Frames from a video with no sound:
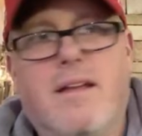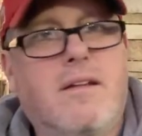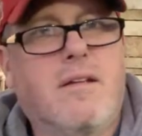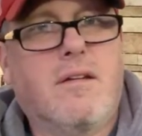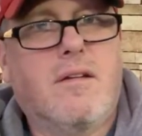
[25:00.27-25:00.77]
that.
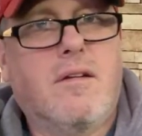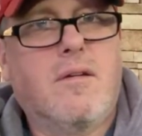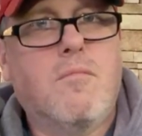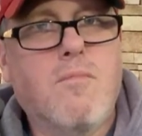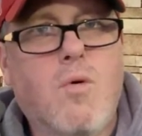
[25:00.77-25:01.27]

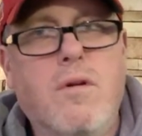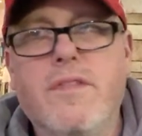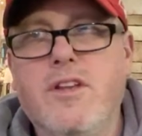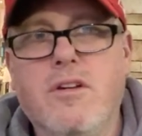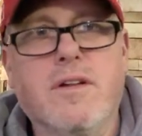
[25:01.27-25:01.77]
More
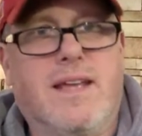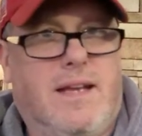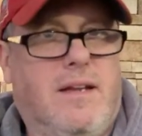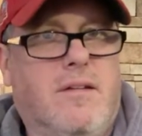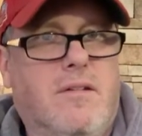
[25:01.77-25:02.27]
than you're
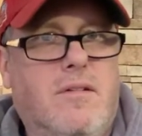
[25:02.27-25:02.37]
getting.